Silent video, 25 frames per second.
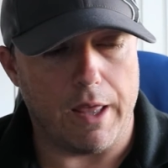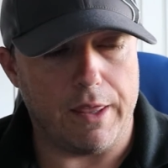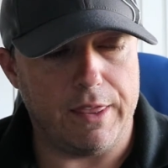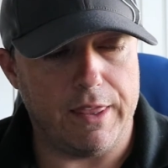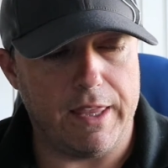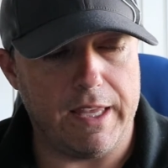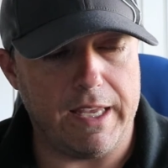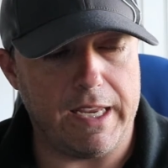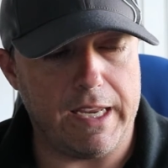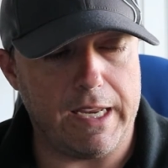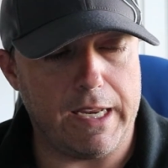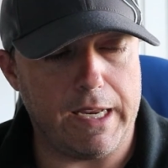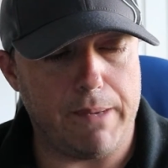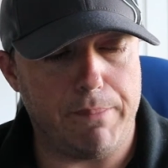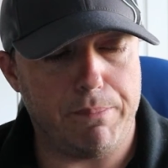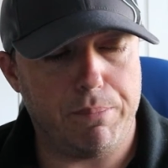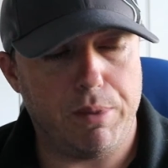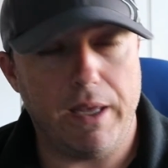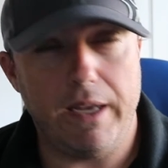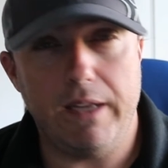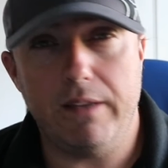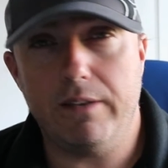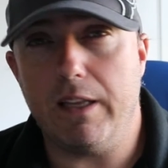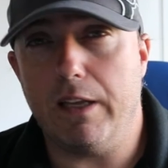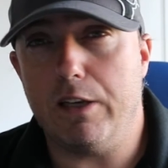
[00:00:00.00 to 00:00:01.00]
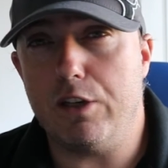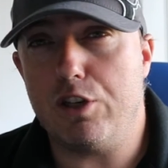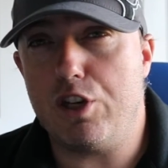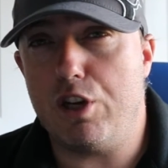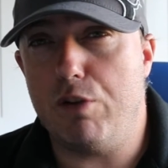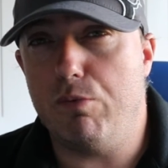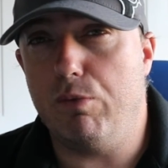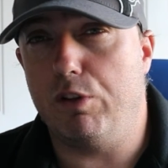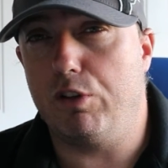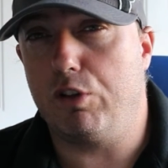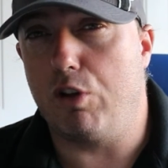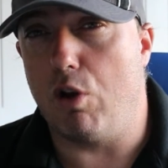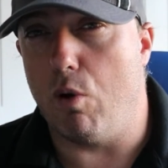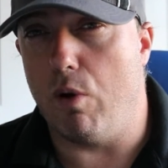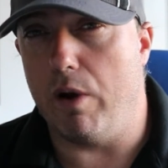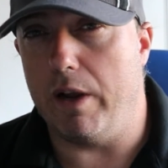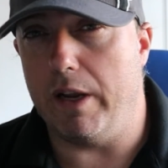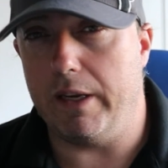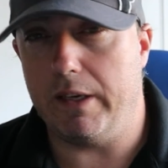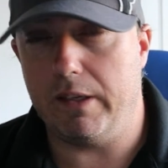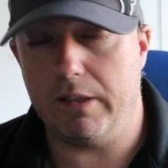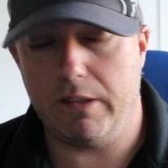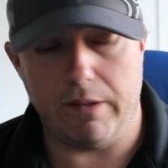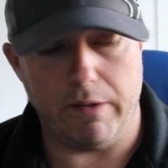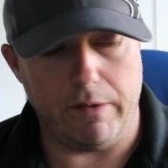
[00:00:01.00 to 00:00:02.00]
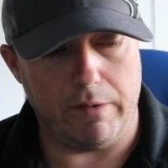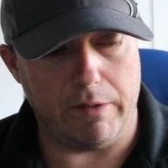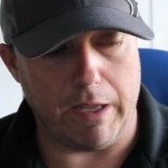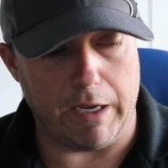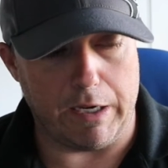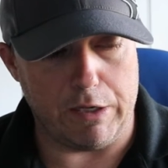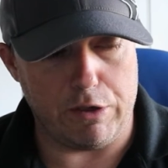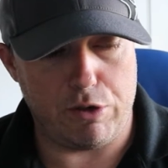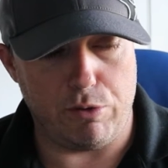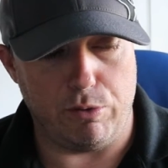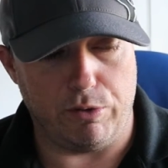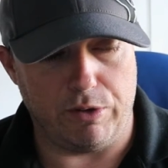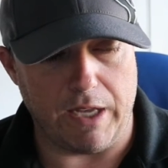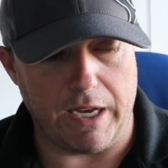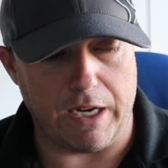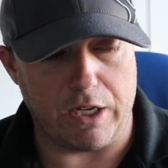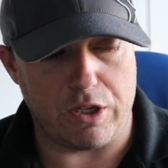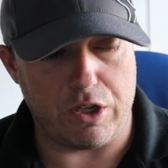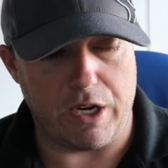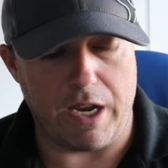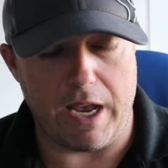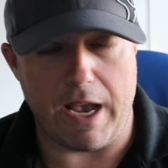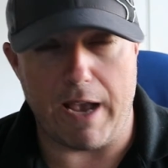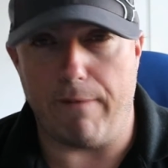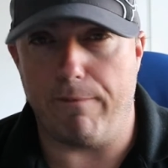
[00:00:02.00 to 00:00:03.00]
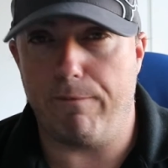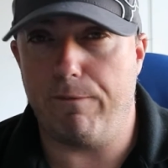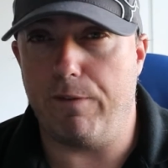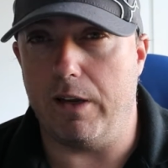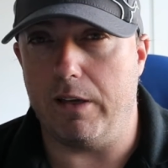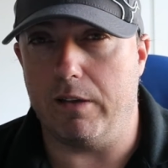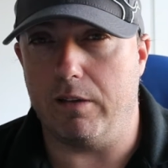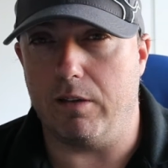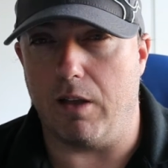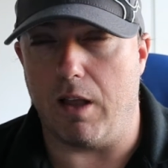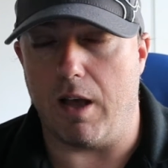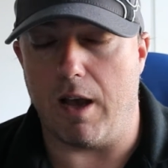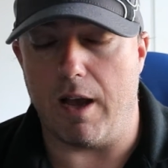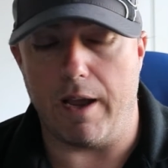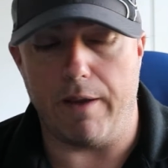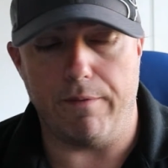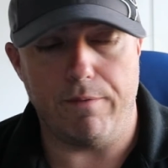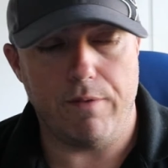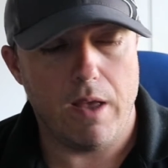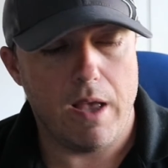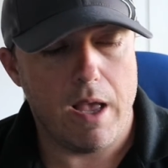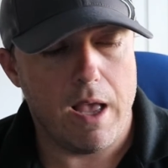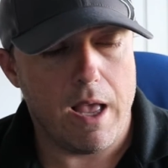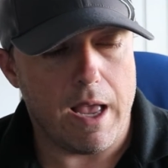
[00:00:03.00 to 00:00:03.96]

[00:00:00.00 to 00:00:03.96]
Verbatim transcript: The place that she was going, that she was actually at, Feeds Live.